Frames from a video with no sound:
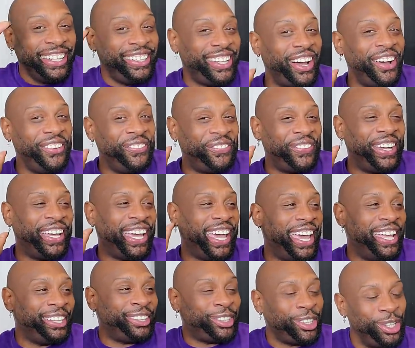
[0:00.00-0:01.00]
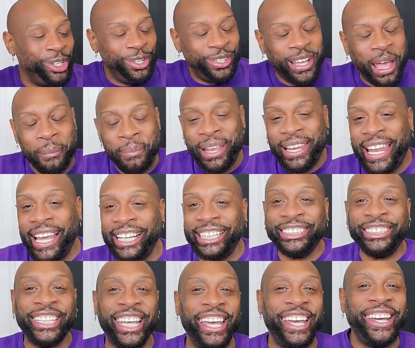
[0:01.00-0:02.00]
Don't forget to come in like
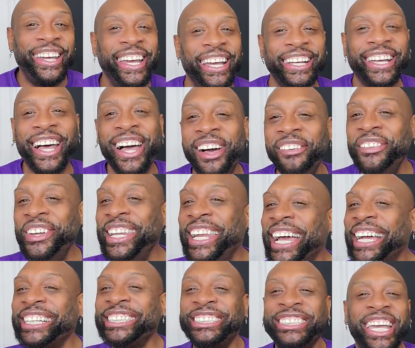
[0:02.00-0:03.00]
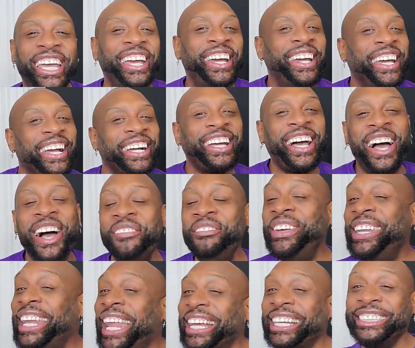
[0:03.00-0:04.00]
a share. Come in like a share.
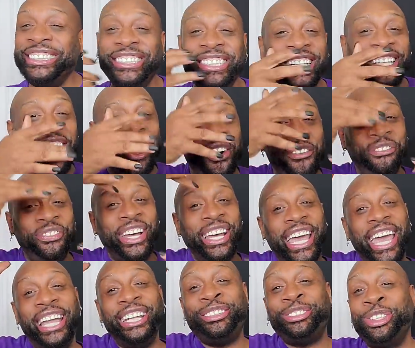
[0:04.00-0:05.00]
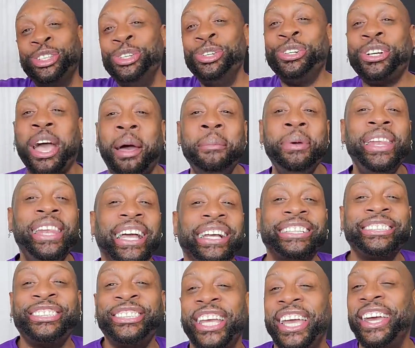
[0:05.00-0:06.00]
Come in like a share. Don't forget to come in
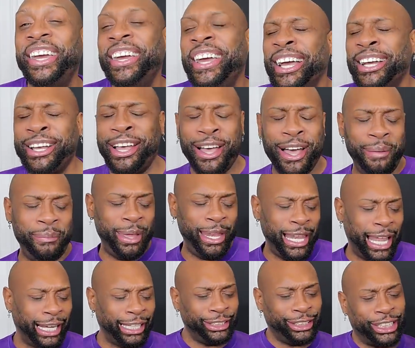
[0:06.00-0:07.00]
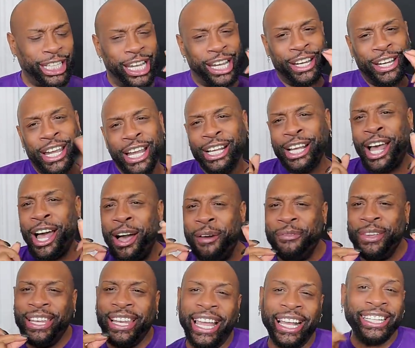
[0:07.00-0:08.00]
like a share. Come in like a share.
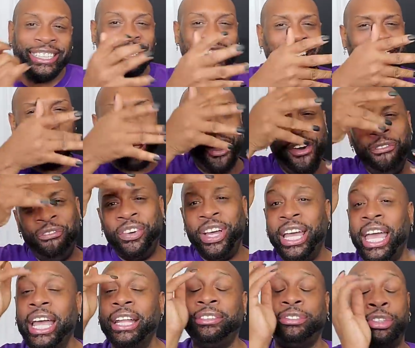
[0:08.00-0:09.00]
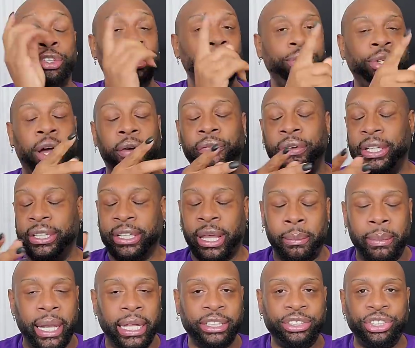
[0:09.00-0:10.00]
Come in like a share. Don't forget to don't get to
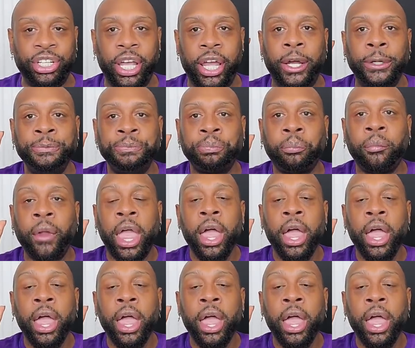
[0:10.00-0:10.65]
coming like a share.